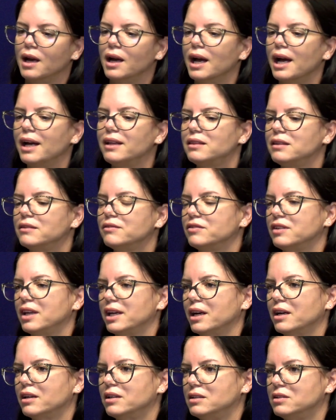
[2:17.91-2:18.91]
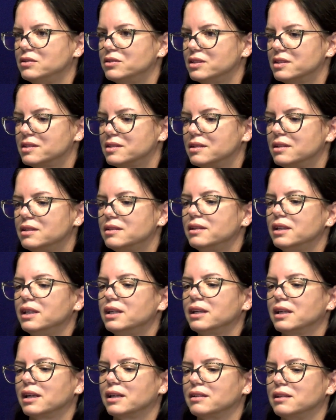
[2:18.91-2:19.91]
and if they are interested
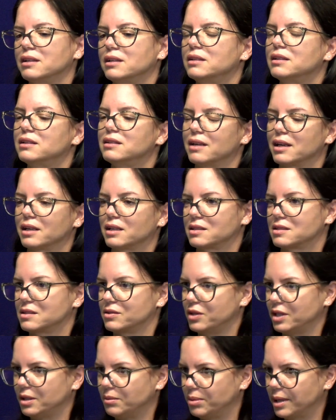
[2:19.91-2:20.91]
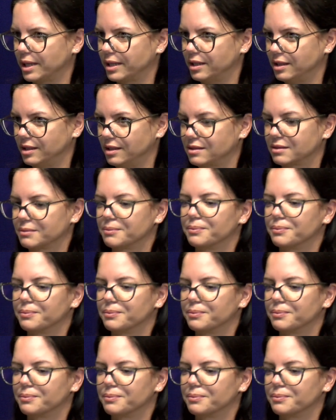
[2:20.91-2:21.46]
in getting the tax rebate.